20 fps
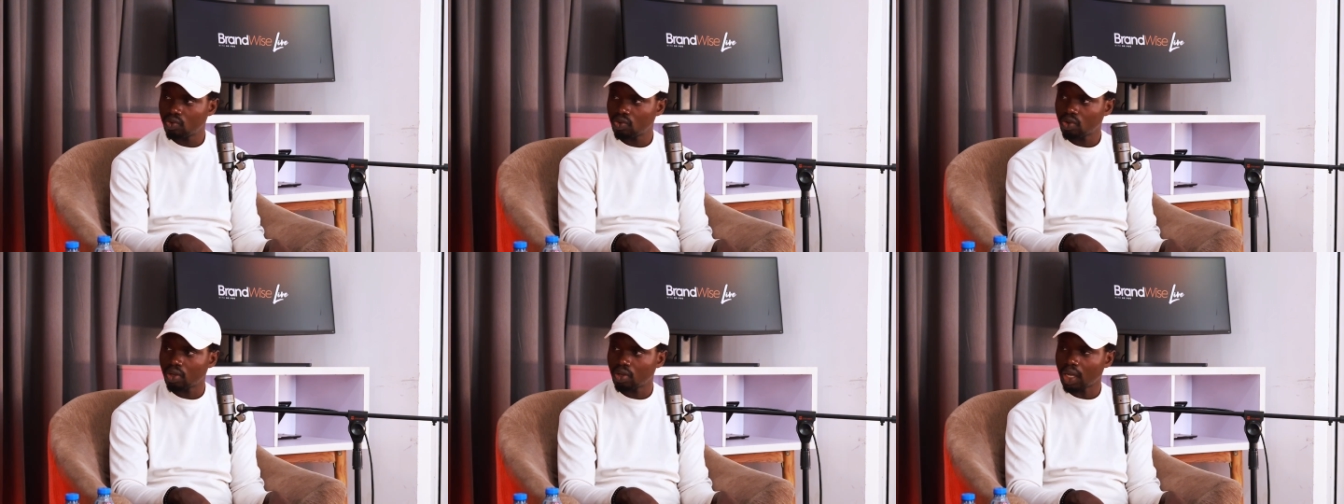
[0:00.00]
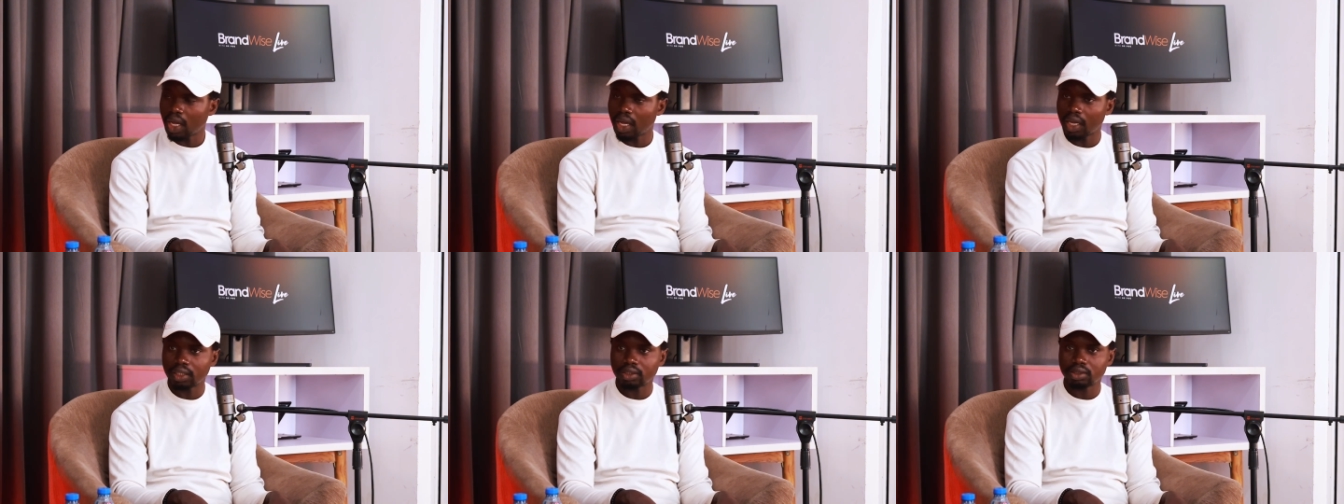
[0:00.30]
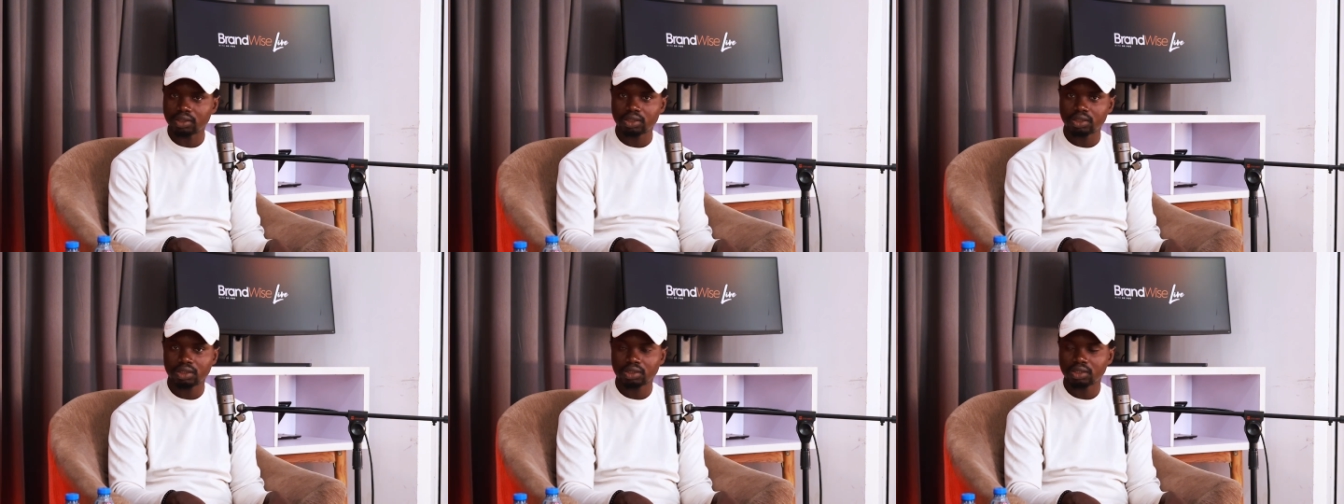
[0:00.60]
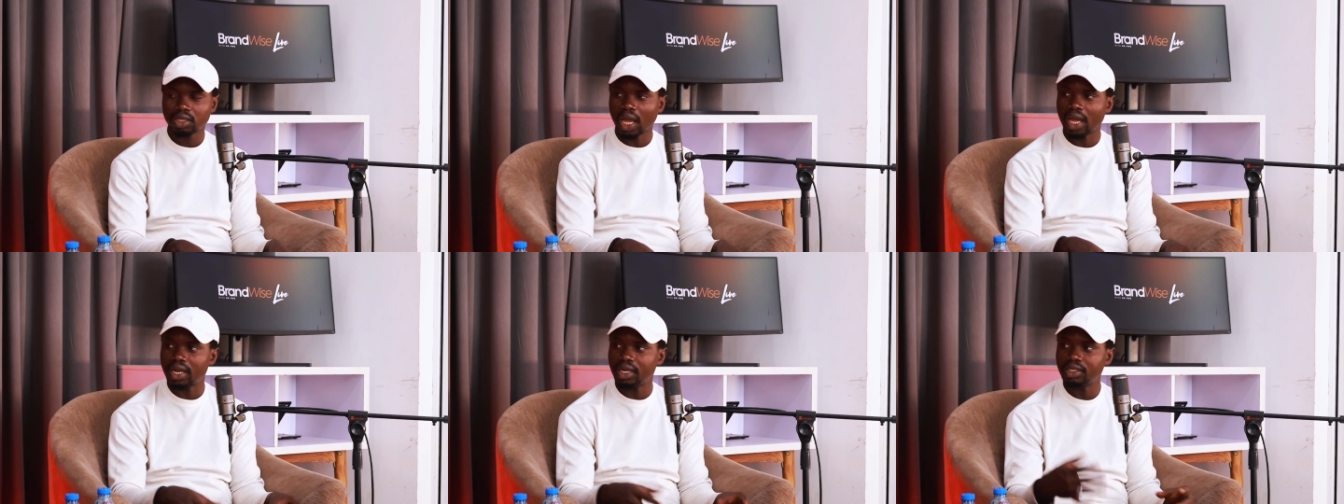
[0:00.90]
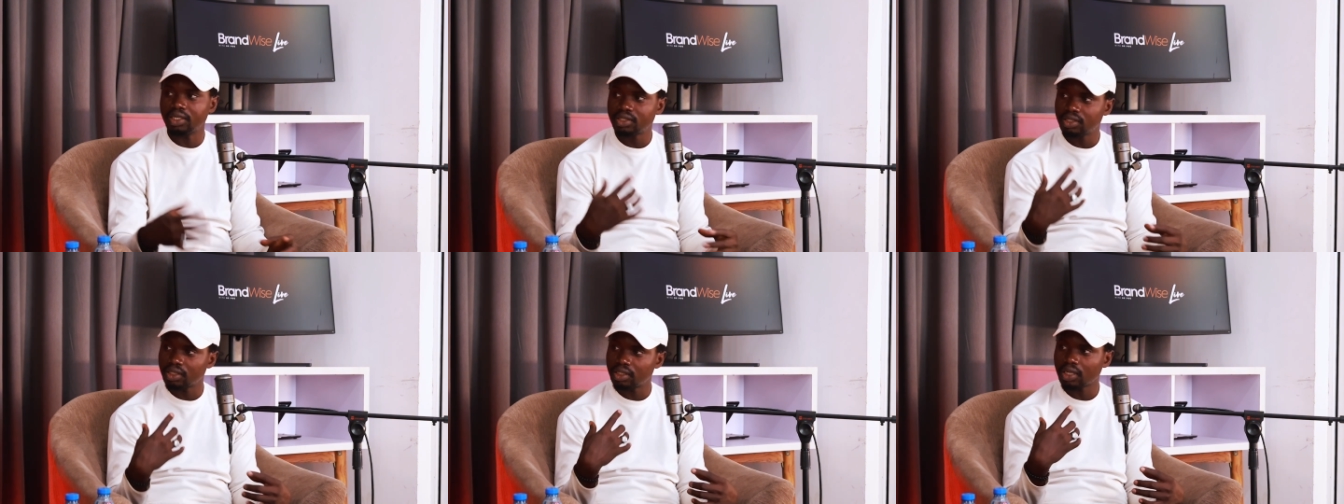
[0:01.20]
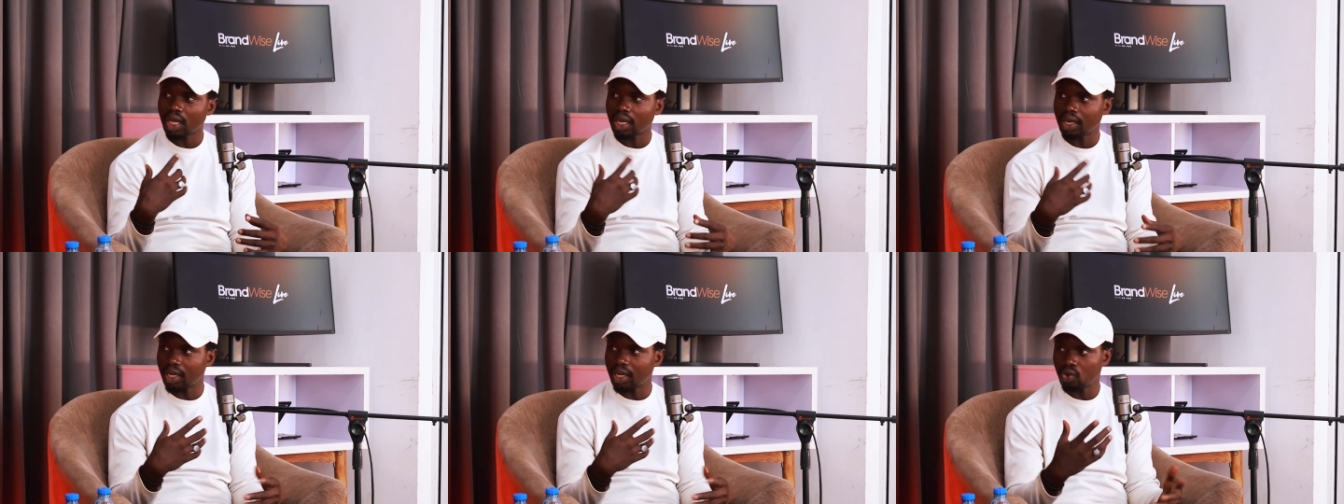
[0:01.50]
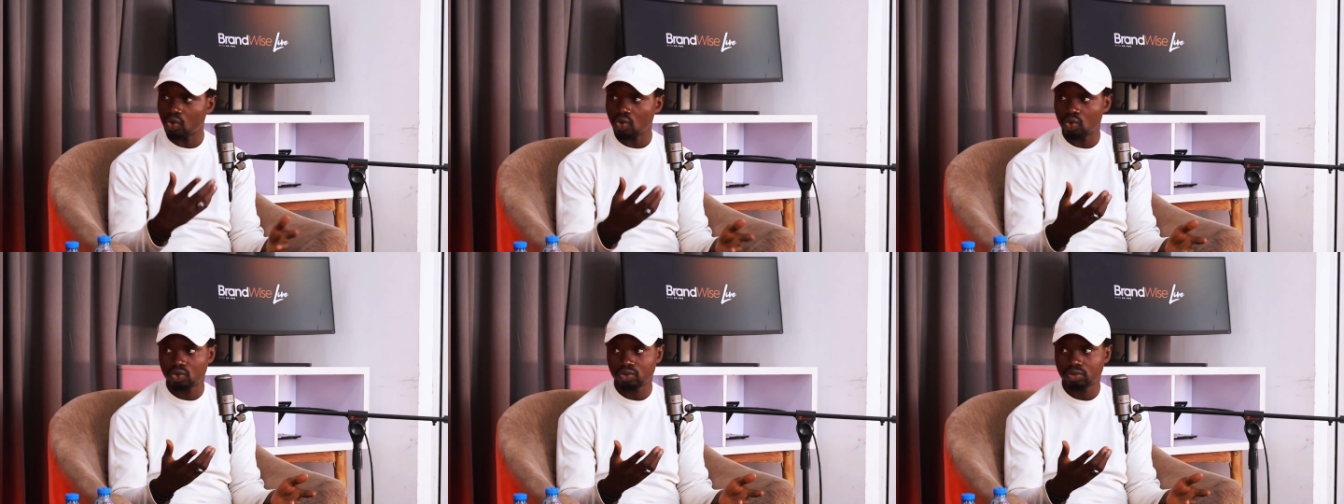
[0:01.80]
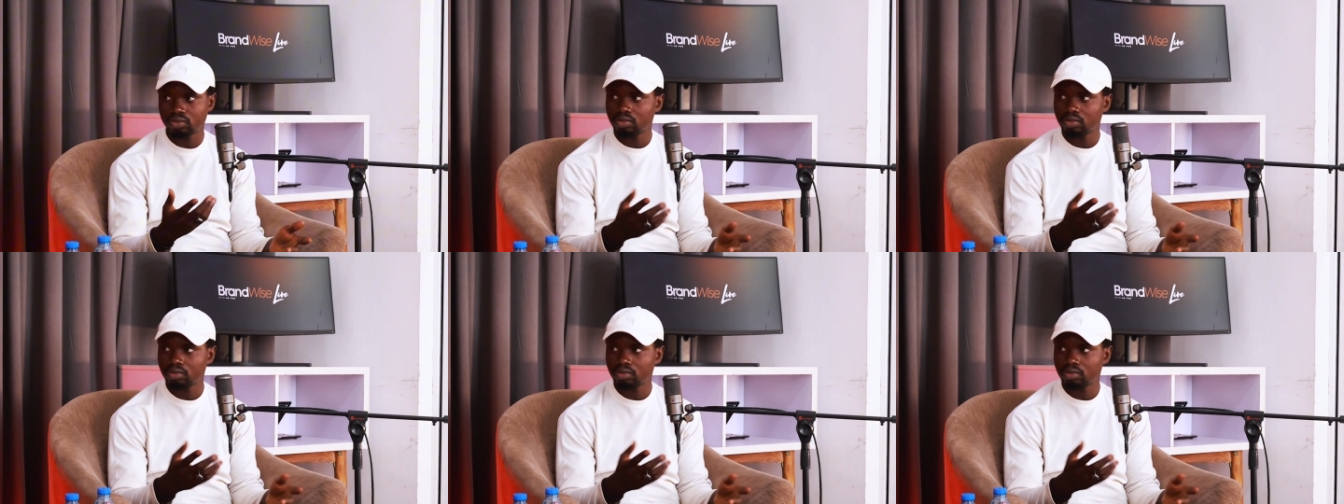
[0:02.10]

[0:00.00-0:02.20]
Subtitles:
and I listen and I go.